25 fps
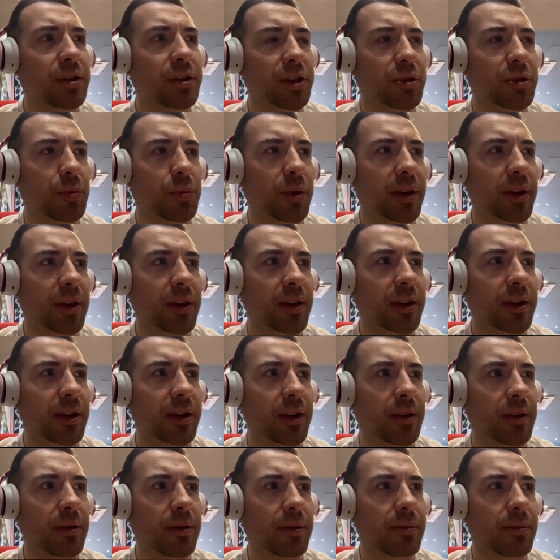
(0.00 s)

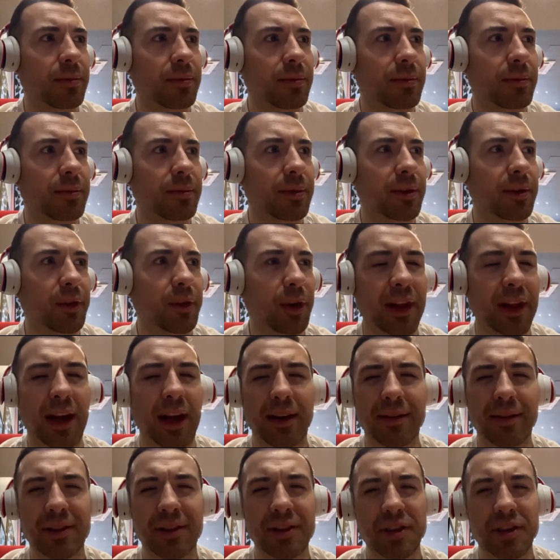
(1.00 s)
you know, you've
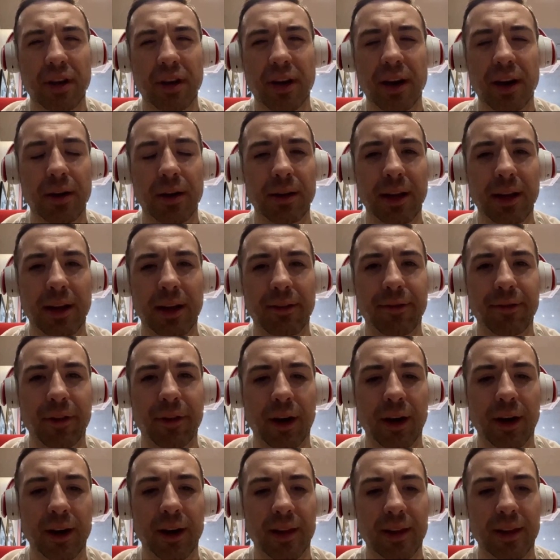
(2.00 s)
got that desire and that
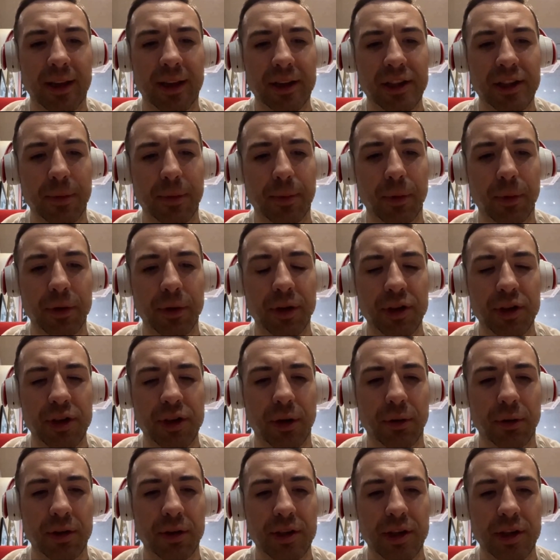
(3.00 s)
fight and that chip on your
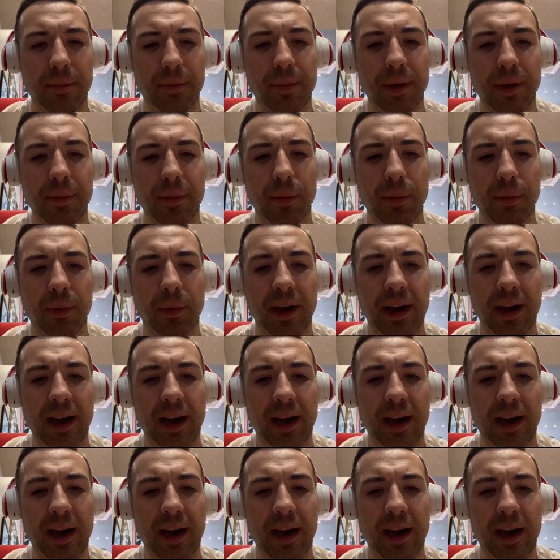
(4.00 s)
shoulder. Some people